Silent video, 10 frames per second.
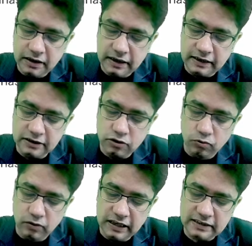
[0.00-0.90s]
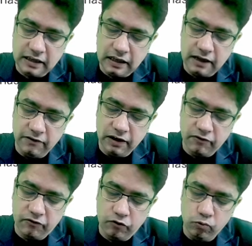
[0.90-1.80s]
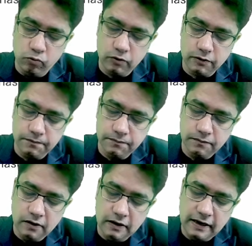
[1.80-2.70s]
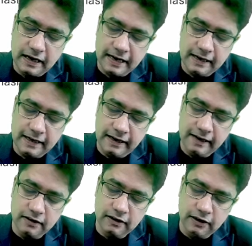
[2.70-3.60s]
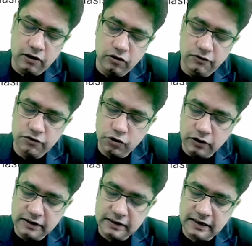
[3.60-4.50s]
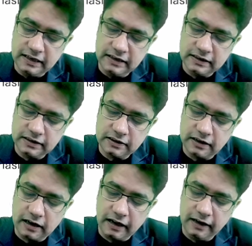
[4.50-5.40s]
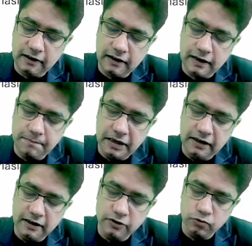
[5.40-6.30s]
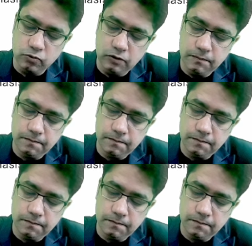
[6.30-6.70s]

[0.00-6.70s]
It is known as liver fluke. And here the drug of choice is triclabendazole.